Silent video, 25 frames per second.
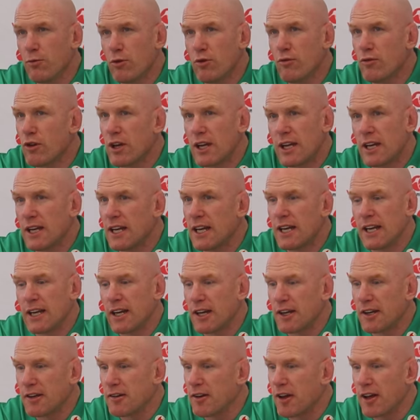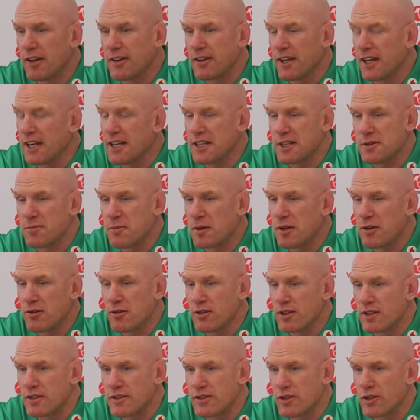wouldn't really lean on that
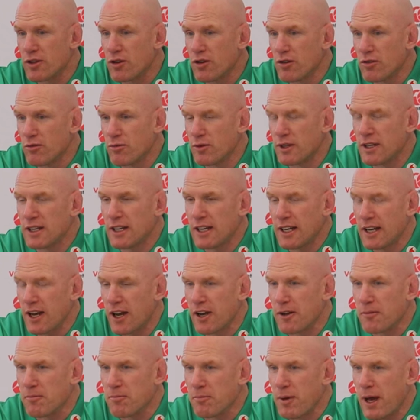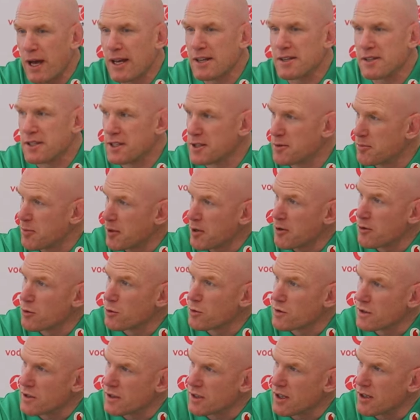experience, no. We'd lean on past
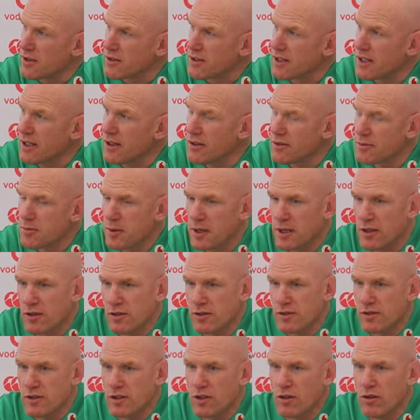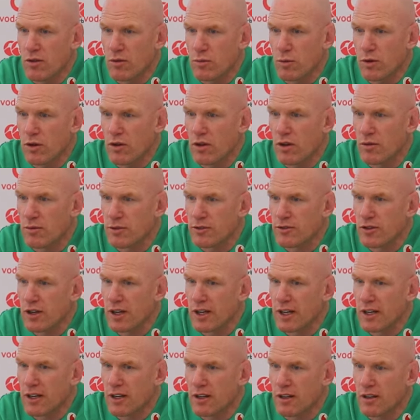experiences ourselves because, you know, we're always
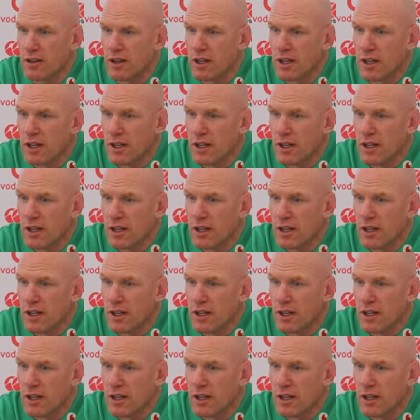trying to